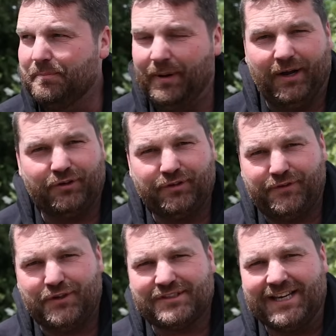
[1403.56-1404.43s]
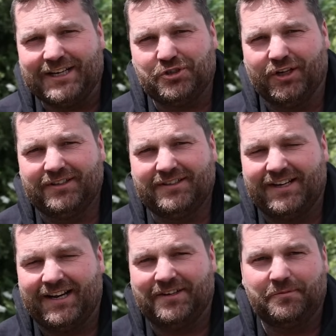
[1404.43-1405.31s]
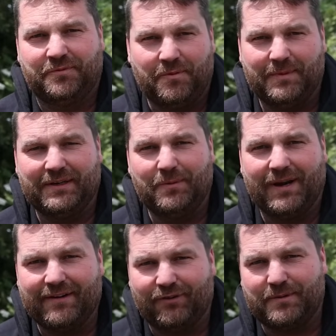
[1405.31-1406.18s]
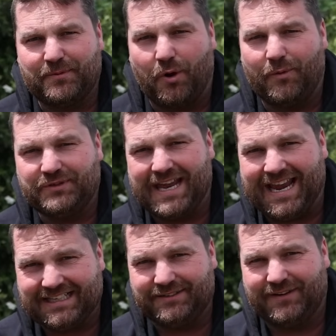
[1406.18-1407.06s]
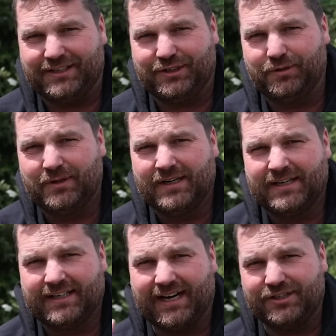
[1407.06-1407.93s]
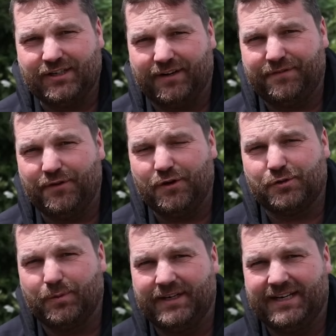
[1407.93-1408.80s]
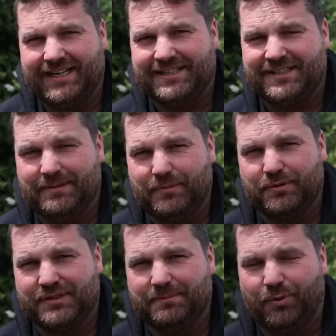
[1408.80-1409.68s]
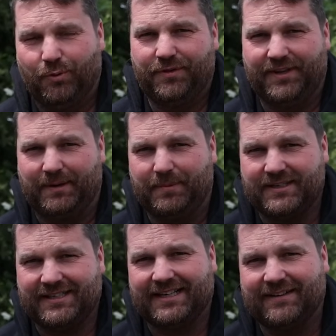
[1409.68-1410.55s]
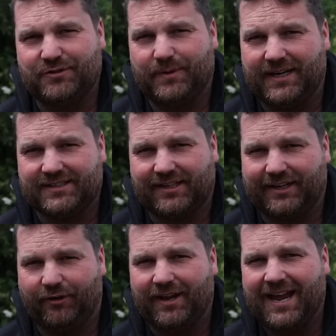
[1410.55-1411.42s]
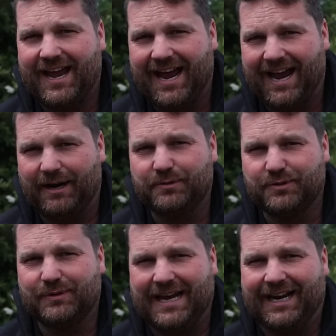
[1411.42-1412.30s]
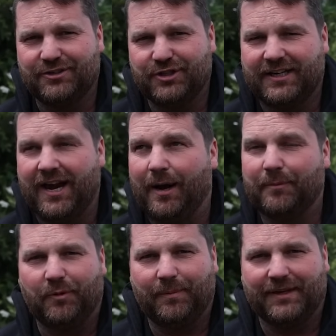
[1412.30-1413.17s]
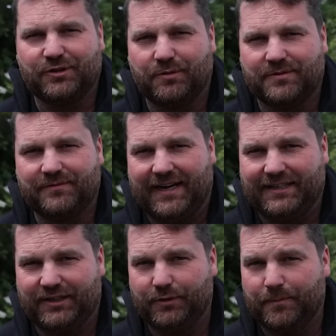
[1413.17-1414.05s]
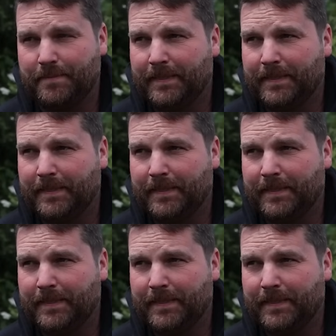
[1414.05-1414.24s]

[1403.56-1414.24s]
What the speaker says: but on your first session, and for me, whenever I go to any venue, catching that first one is the most important thing, because that gives you an insight on how to catch a carp from that chosen venue.